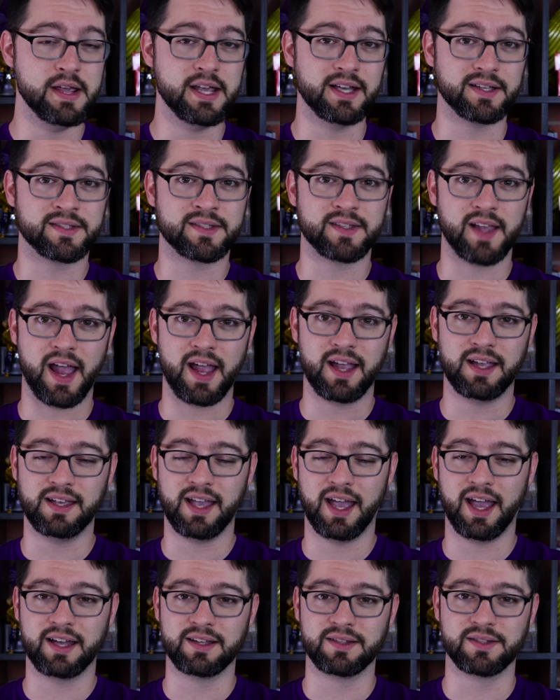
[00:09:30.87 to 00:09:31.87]
be a
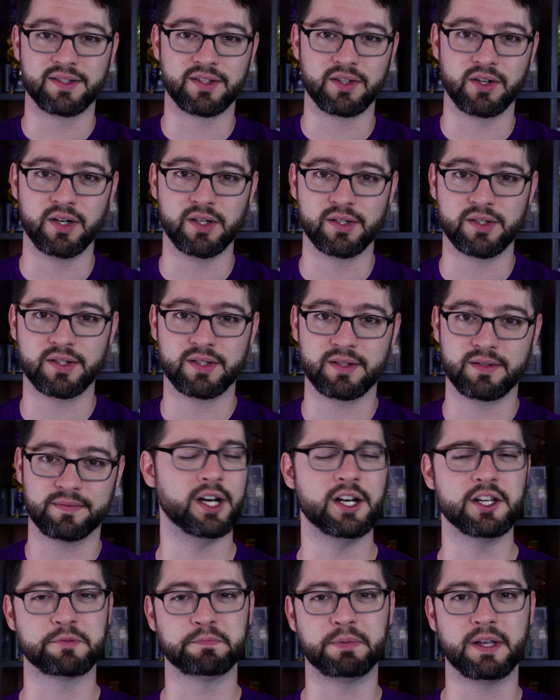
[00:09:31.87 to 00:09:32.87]
Sangan search. Why
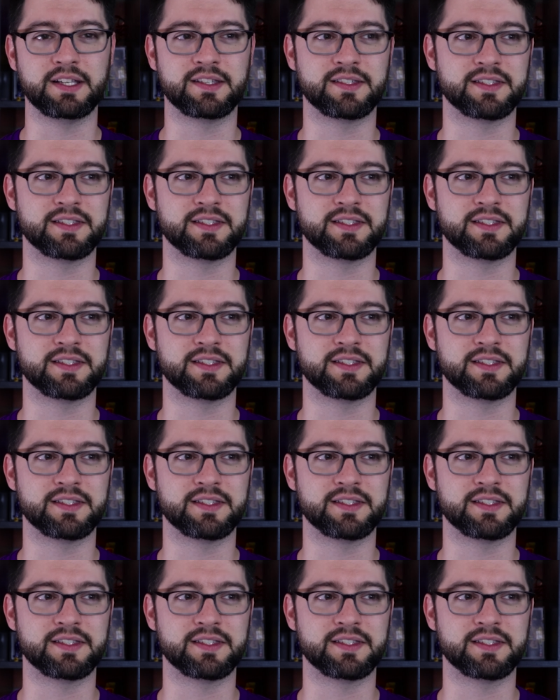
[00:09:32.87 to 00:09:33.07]
don't you just play